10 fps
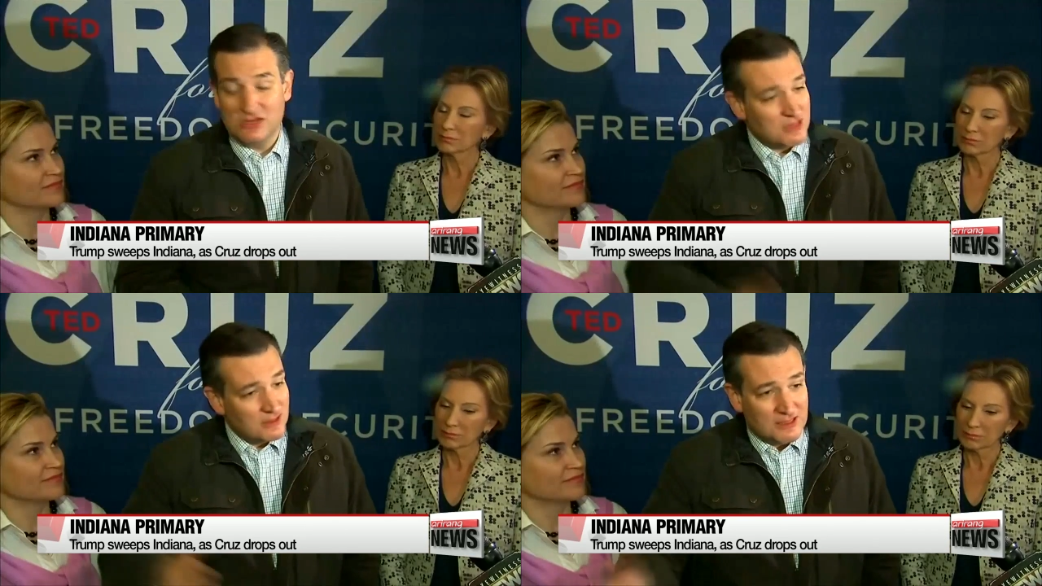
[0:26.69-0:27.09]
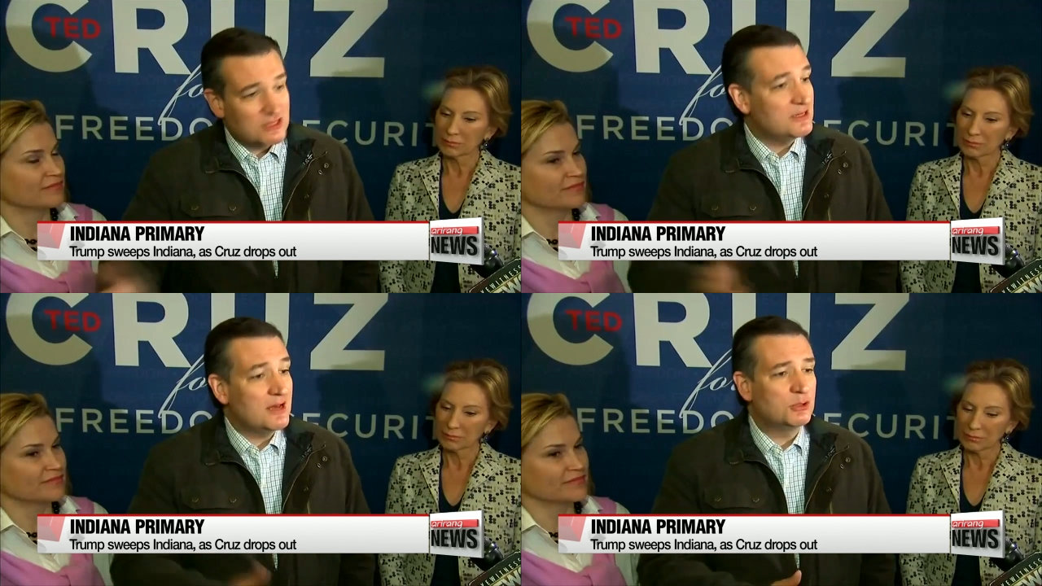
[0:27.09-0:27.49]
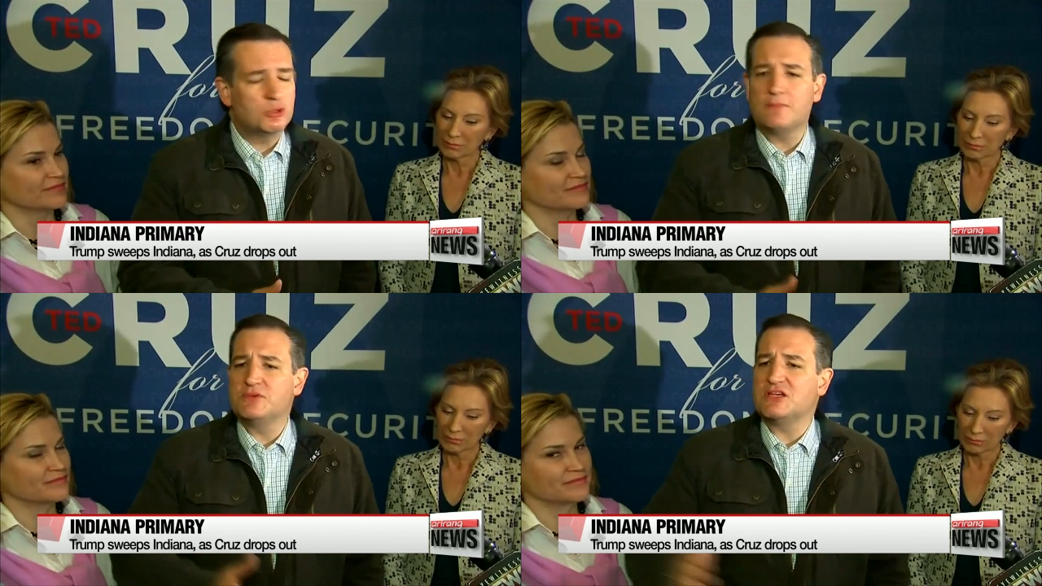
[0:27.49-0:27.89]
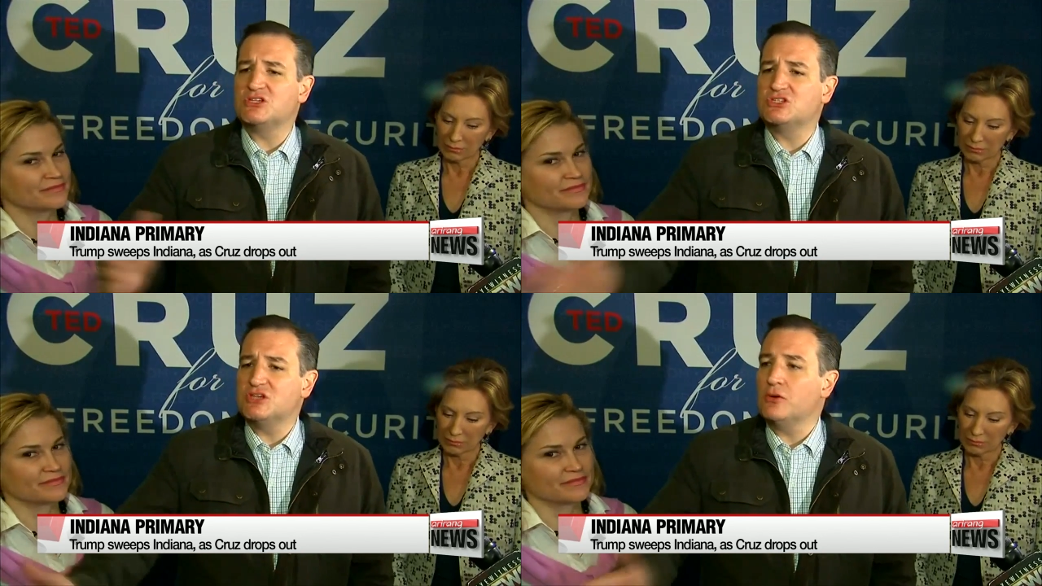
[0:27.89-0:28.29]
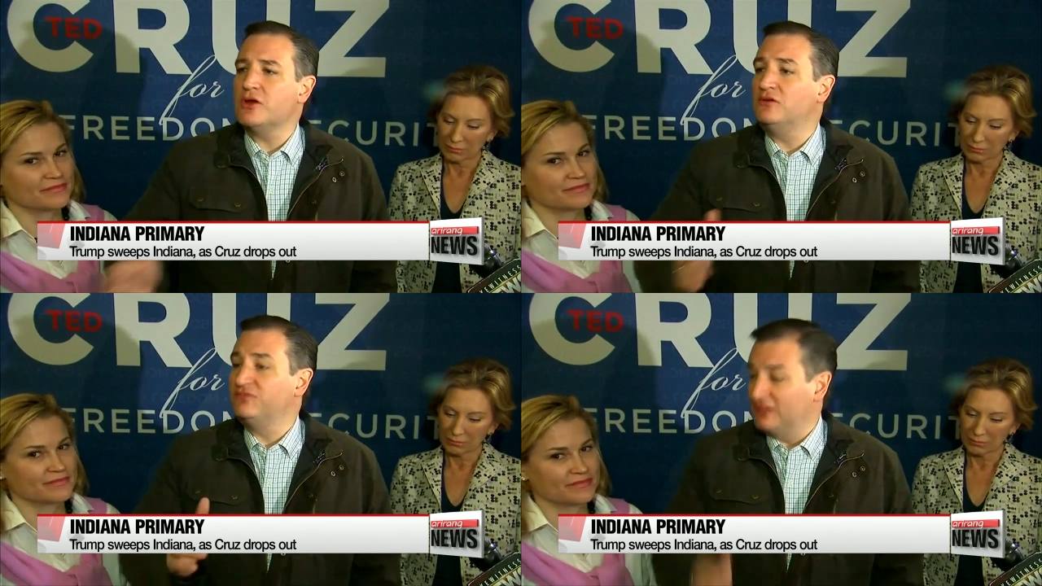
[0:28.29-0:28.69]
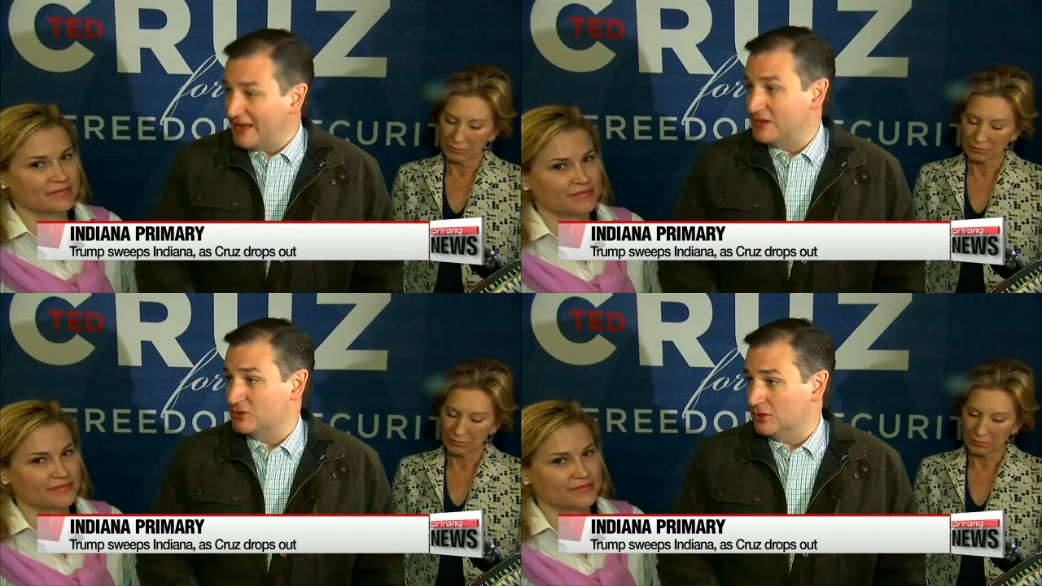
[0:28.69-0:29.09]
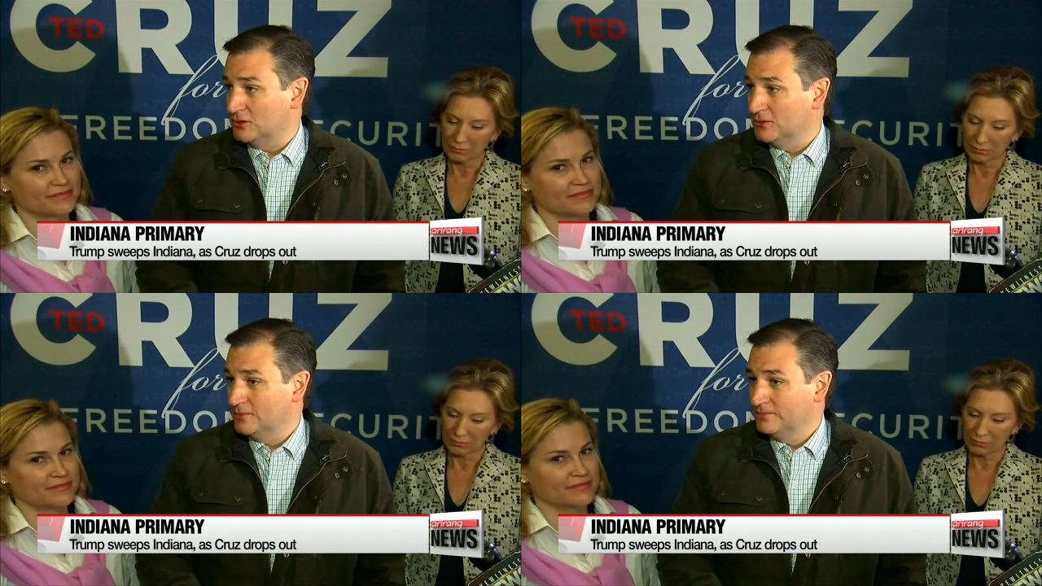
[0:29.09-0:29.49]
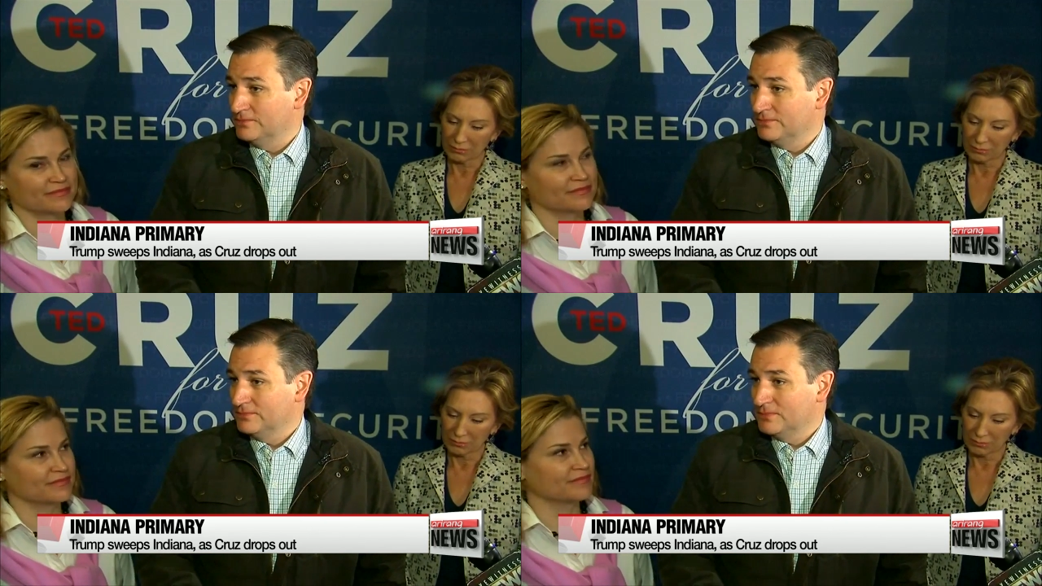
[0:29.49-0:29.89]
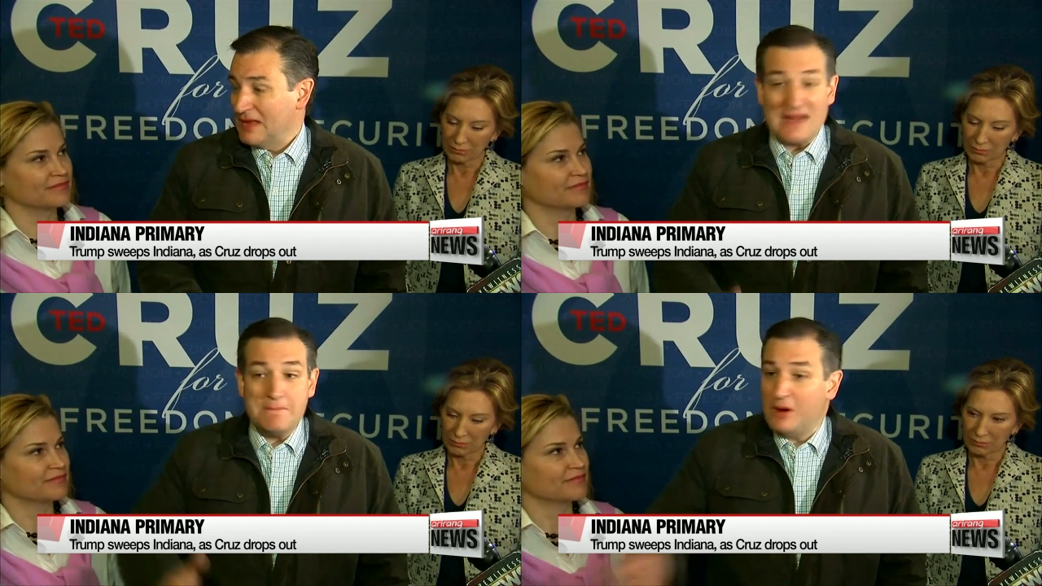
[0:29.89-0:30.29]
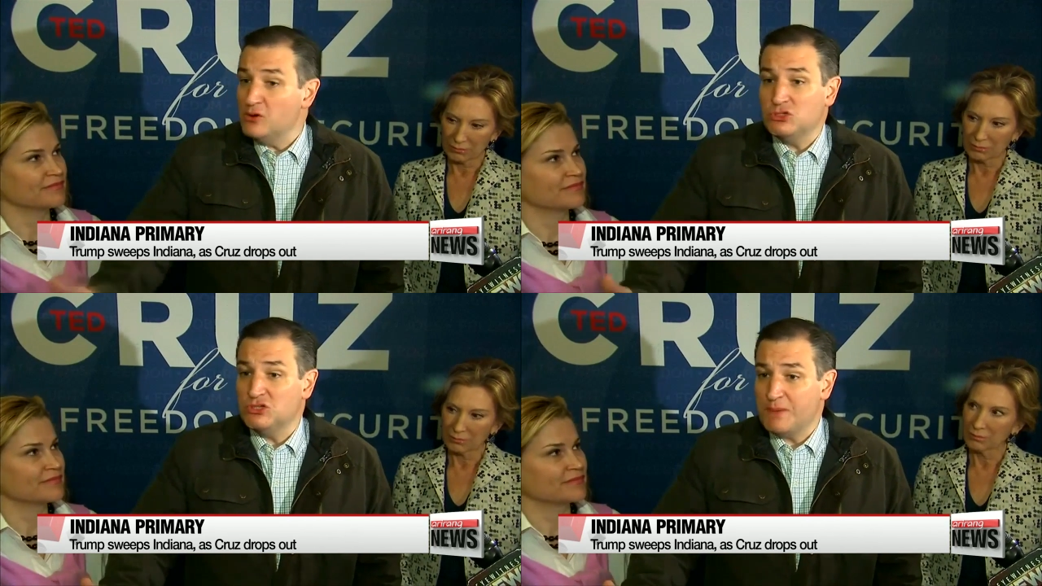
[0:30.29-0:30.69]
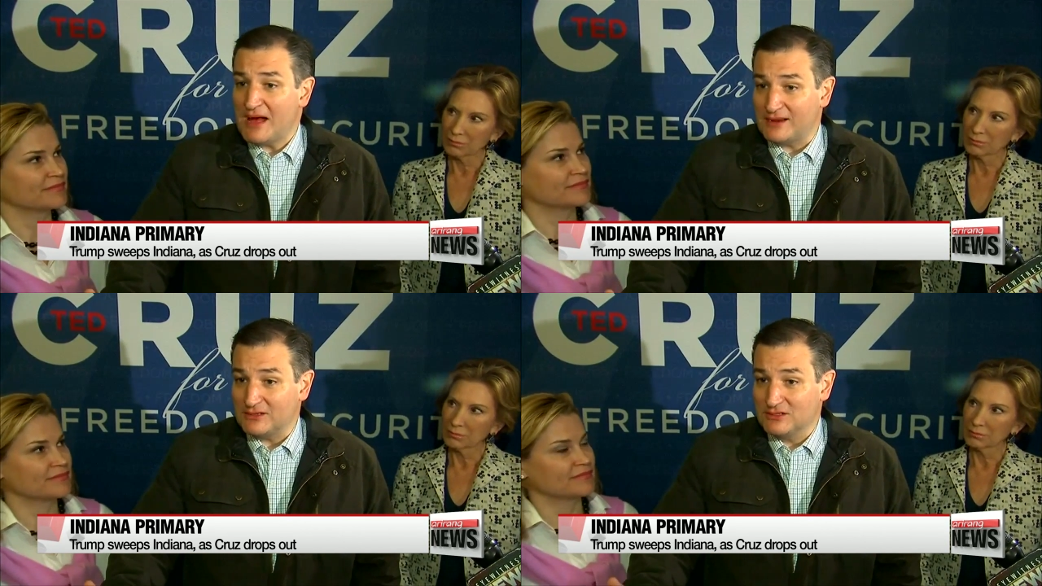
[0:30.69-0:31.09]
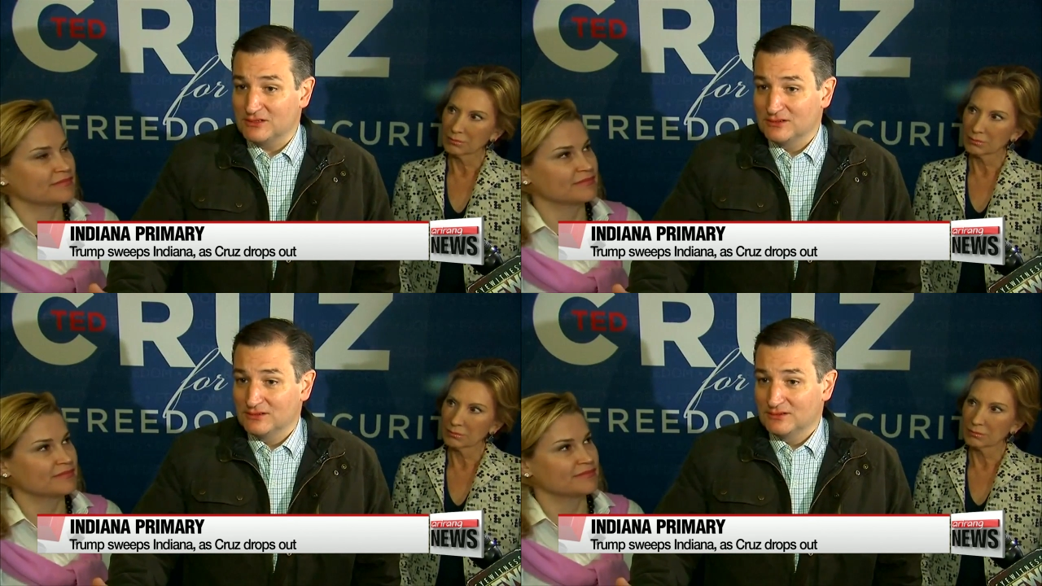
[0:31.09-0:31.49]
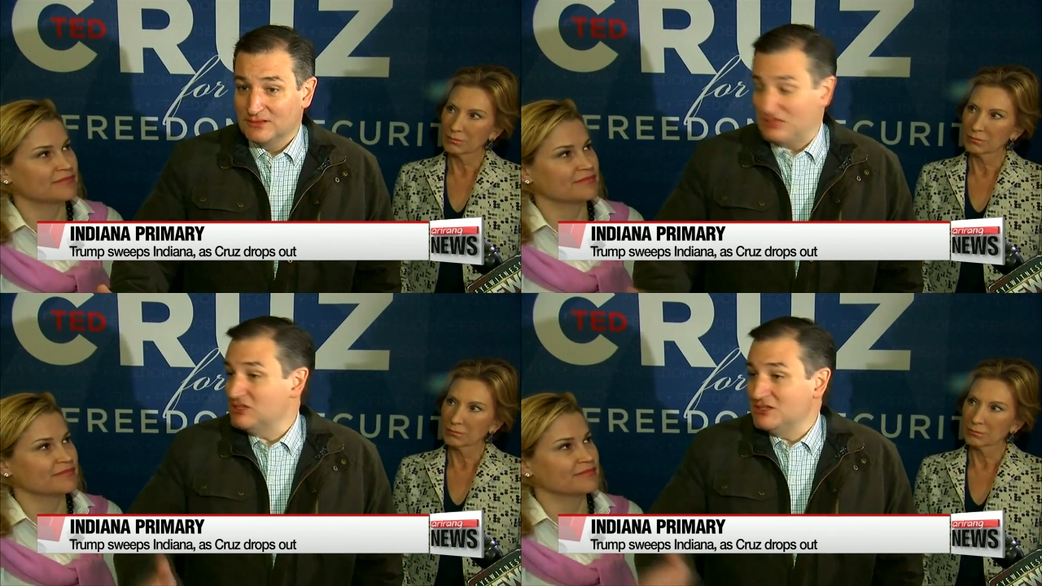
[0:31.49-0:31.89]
Speaker 1: all five Northeast states last week, frontrunner Donald Trump claimed a huge win in Indiana.